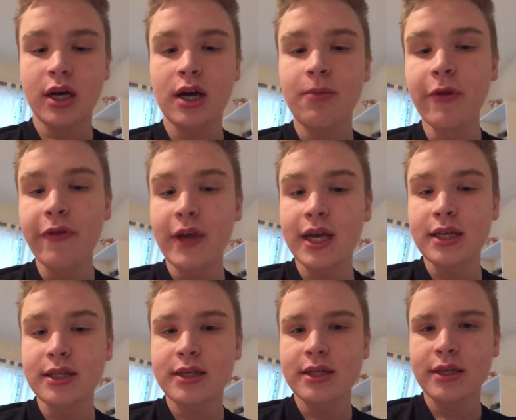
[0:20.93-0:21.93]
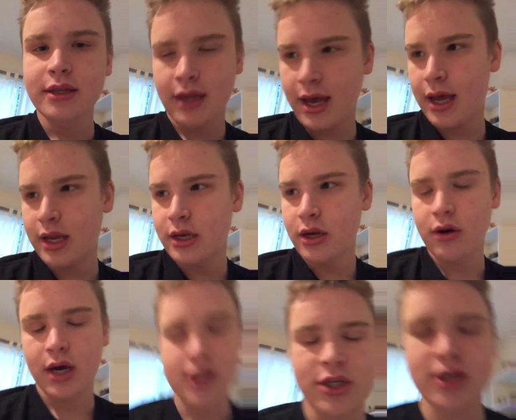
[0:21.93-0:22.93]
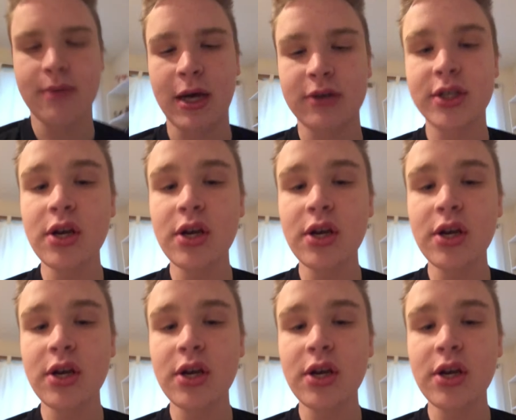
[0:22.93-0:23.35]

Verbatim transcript: a couple things that, you know, had just come out.